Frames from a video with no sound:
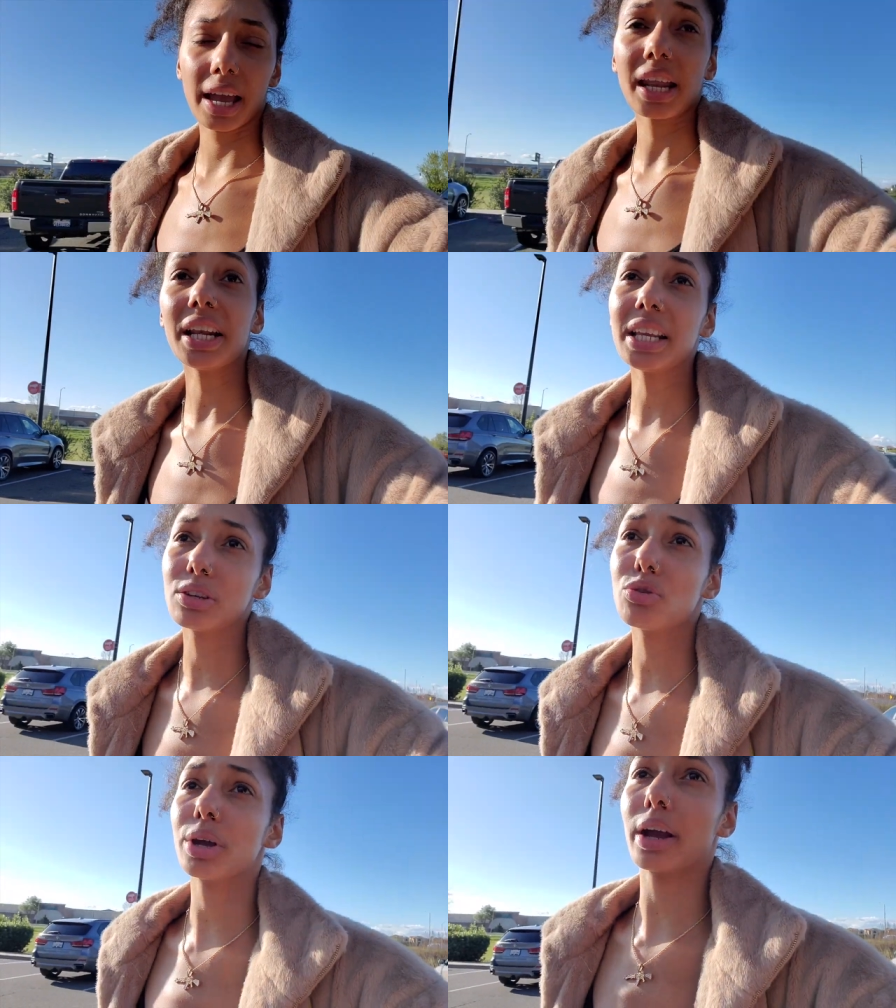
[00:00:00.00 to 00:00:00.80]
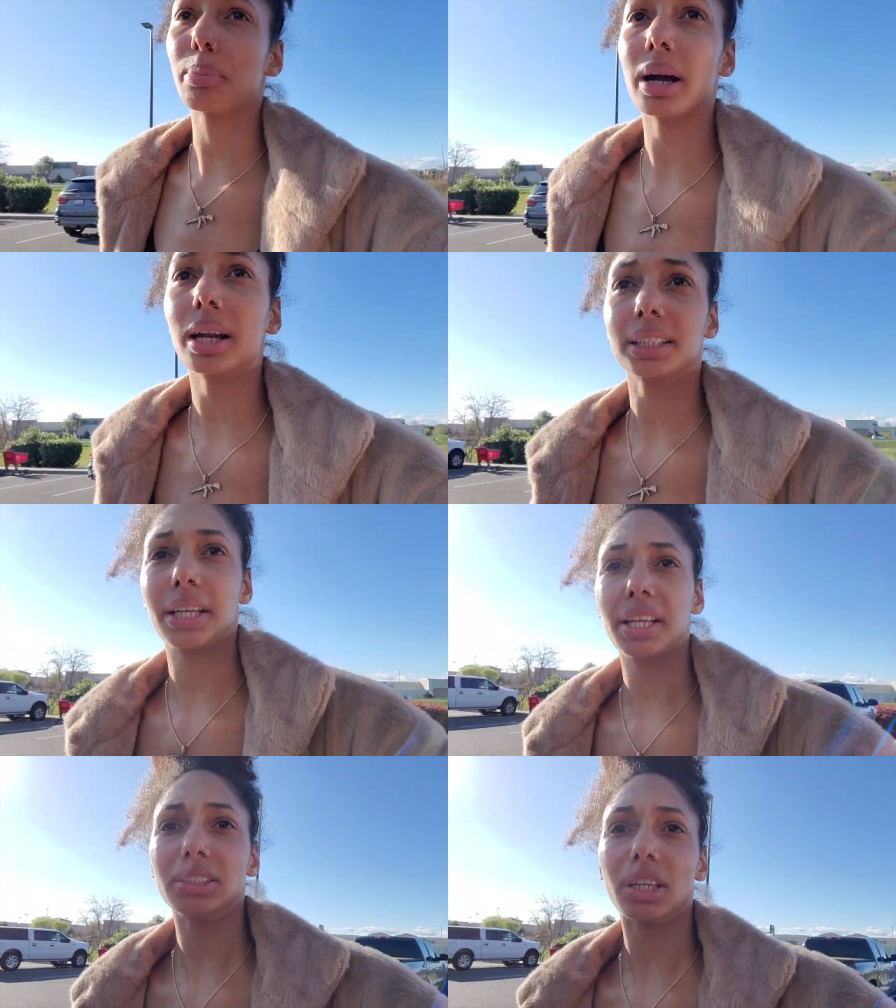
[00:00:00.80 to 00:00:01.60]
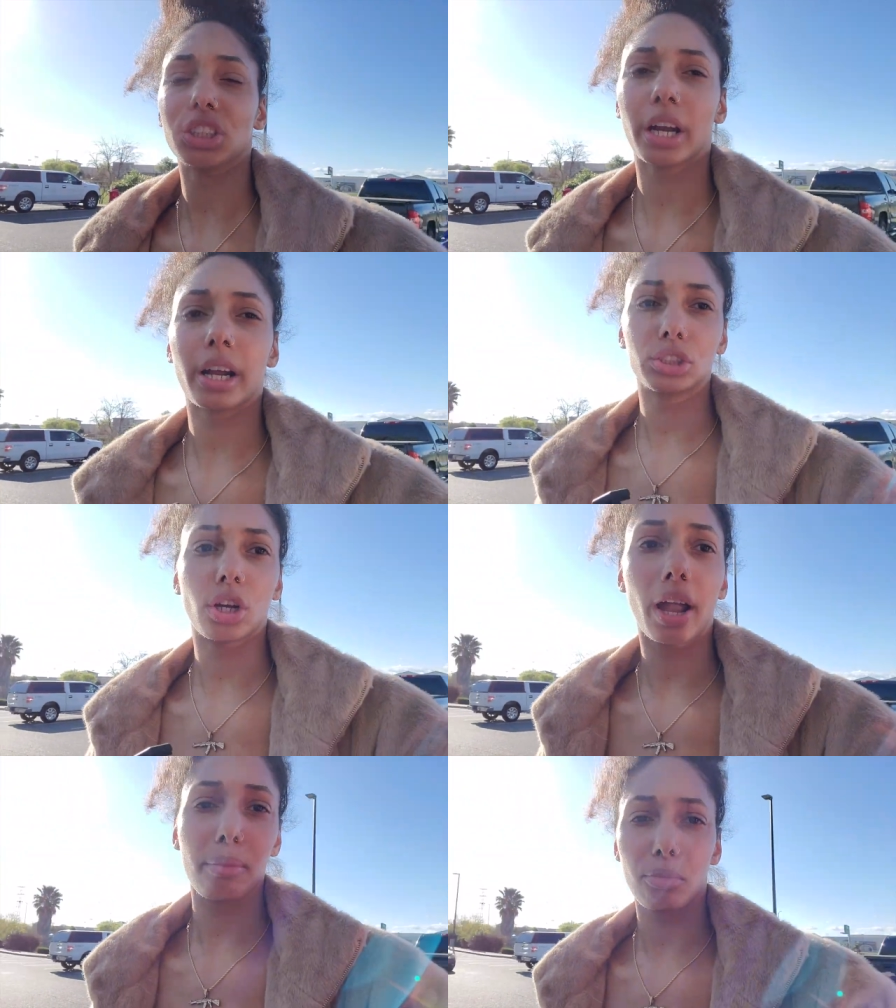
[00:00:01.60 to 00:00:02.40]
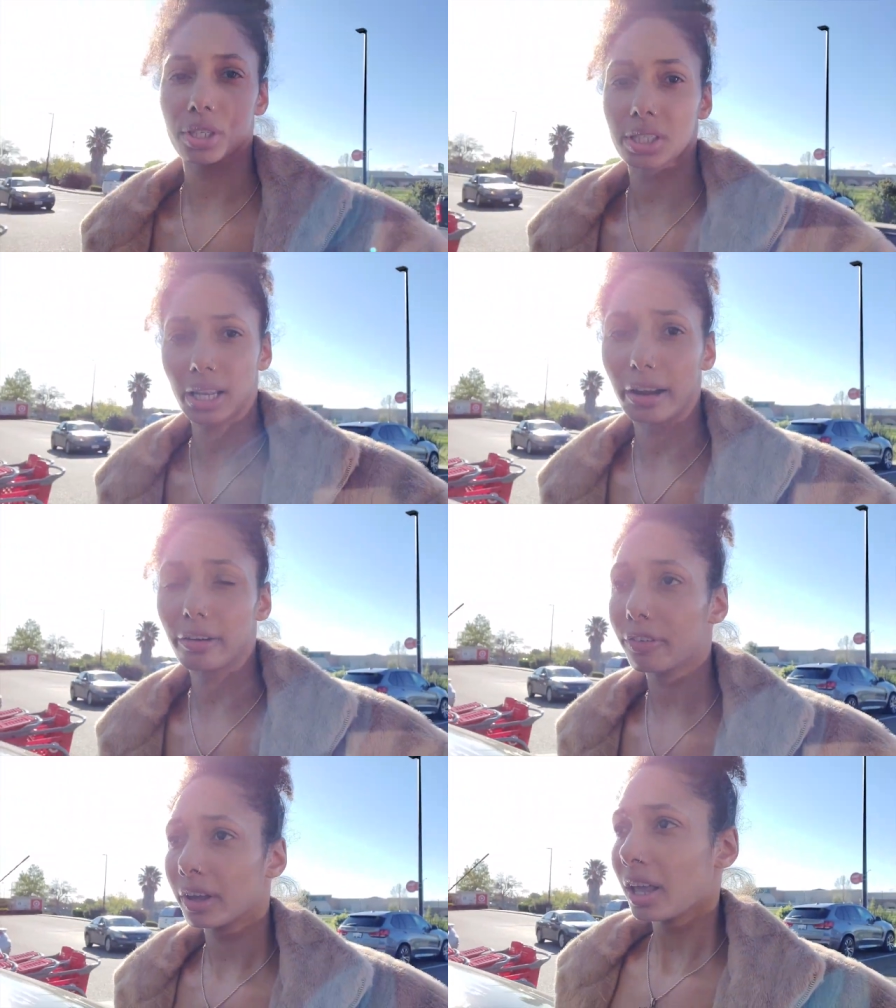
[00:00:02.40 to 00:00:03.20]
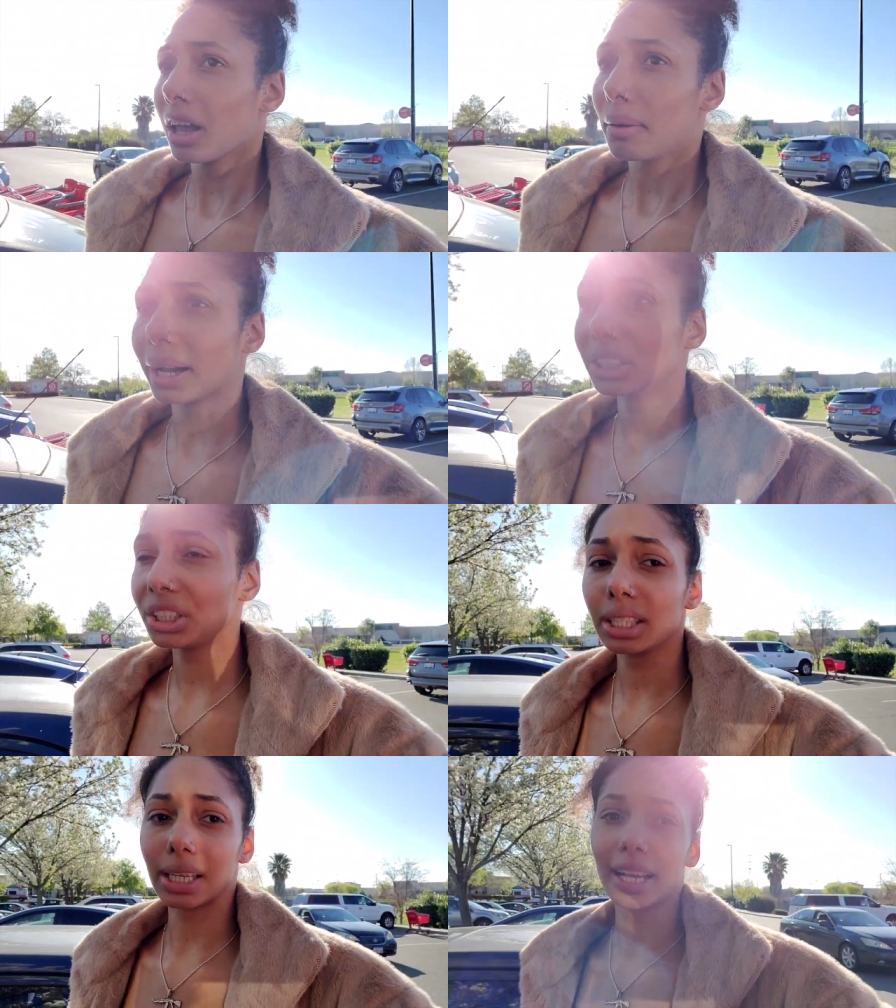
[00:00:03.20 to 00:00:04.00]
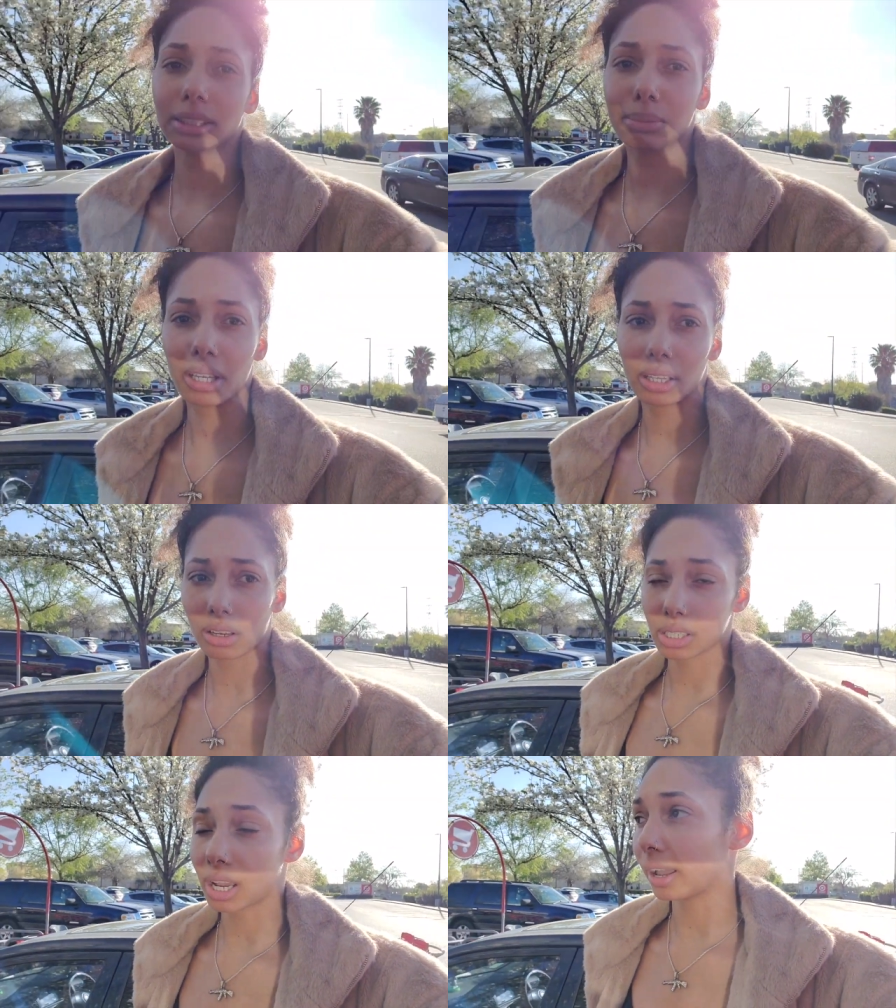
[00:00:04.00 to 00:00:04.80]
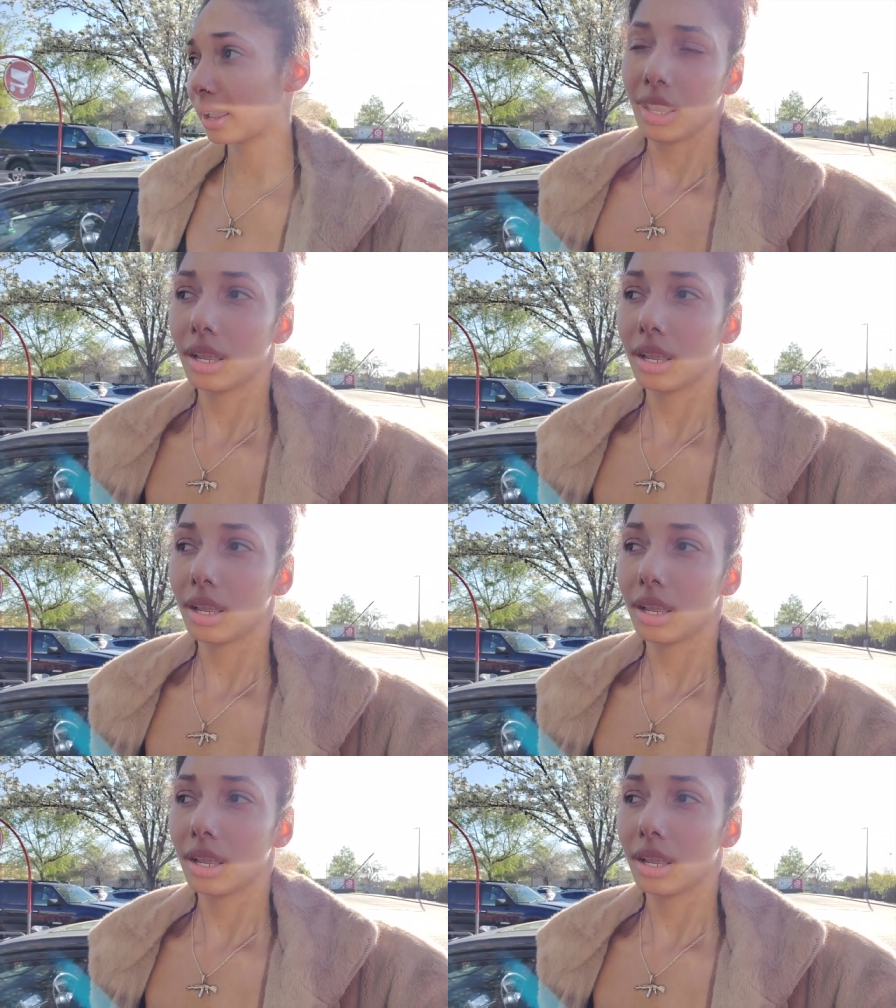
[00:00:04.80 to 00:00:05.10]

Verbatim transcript: And I need new hair products. I need to start tr trying more stuff. My shit lasts me a long time.